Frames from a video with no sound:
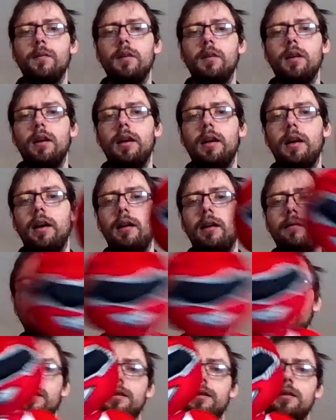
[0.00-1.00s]
I have
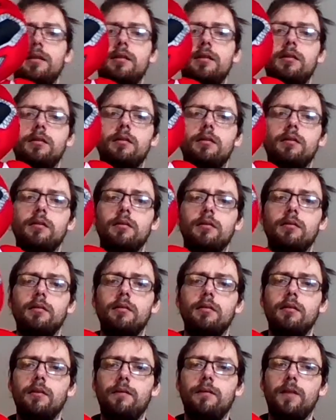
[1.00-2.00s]
is
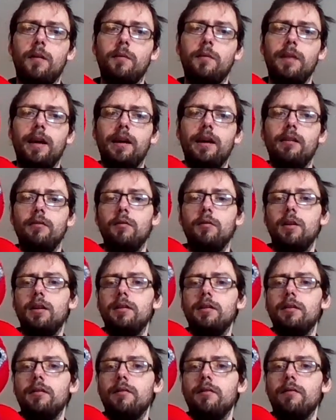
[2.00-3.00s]
the thumbnail
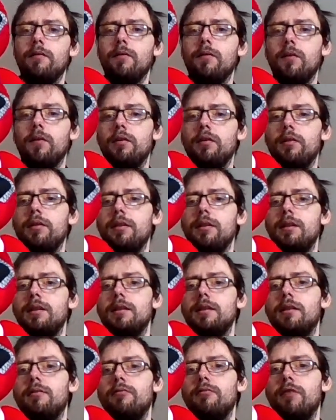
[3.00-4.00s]
one for is
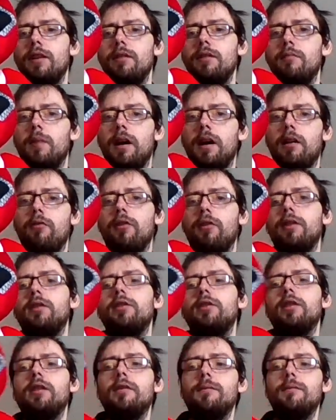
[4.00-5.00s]
a red Power
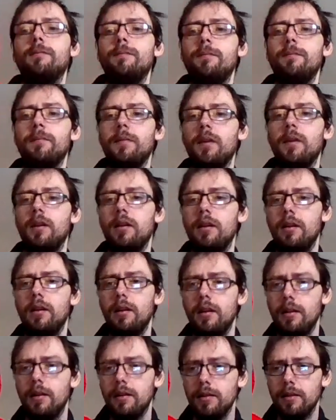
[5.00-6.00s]
Ranger.
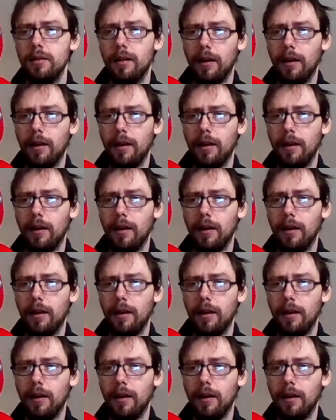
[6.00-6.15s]
So